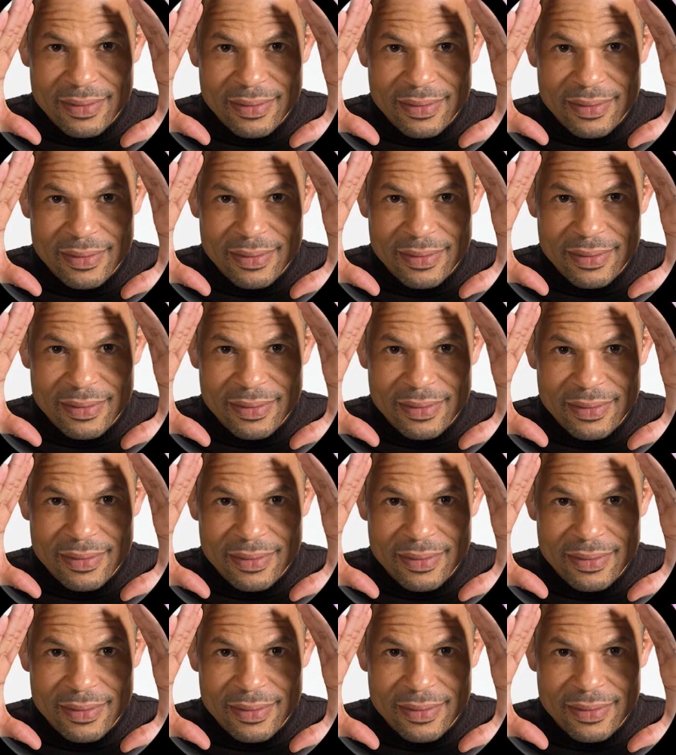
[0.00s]

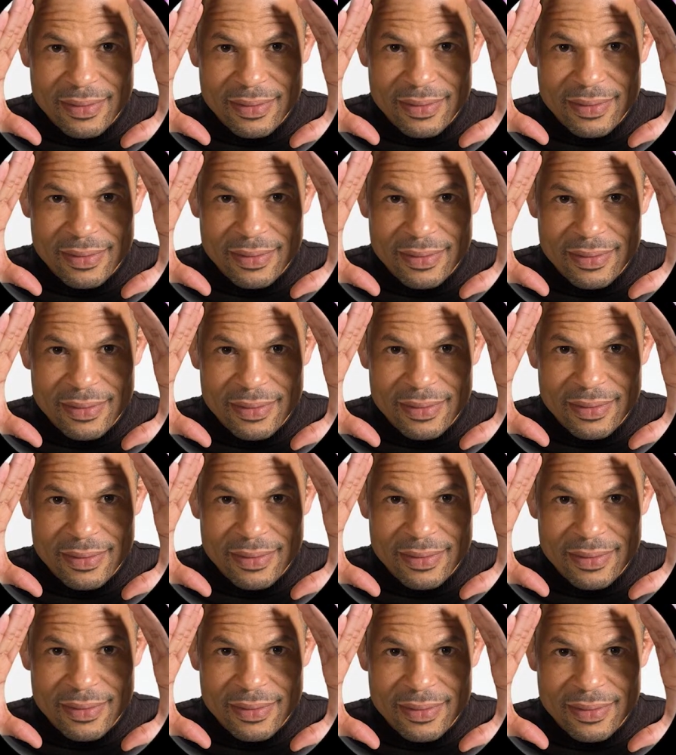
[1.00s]

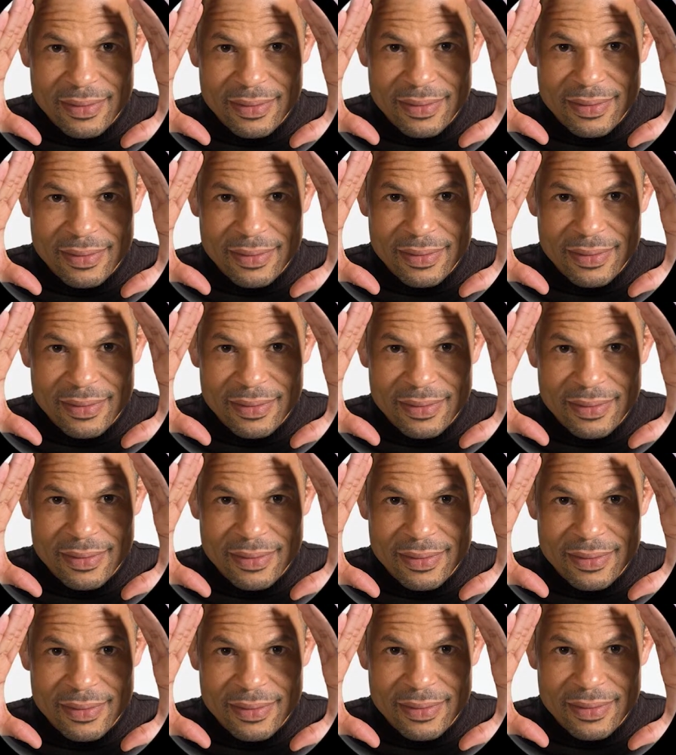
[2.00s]

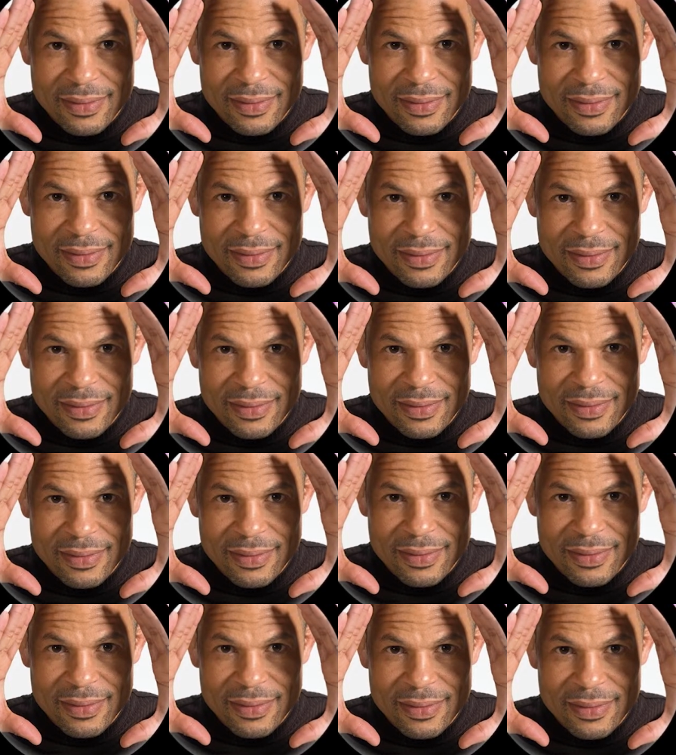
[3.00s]

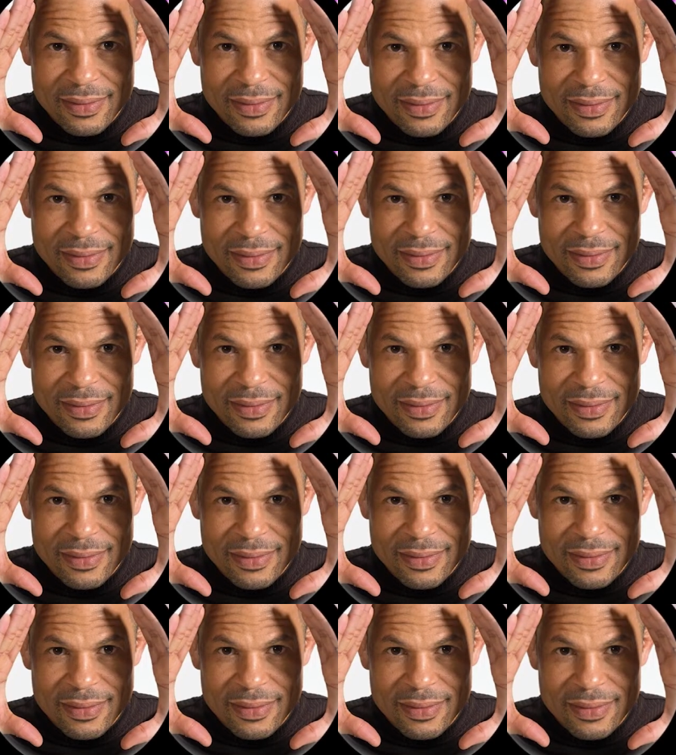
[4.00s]

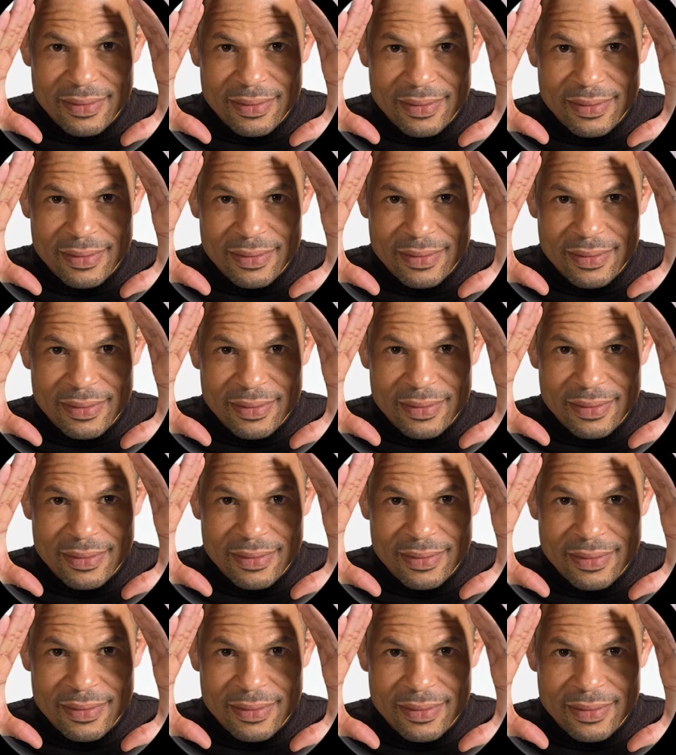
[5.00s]

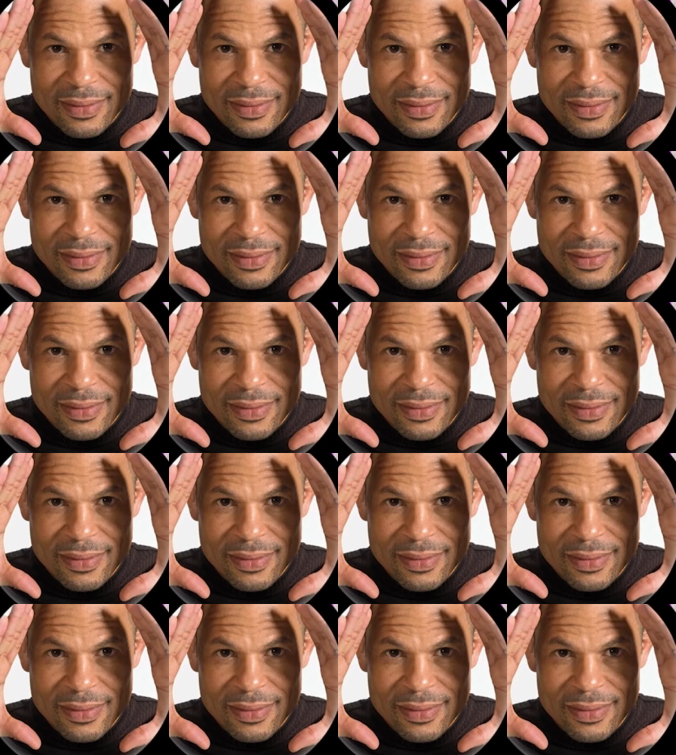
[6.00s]
[no speech]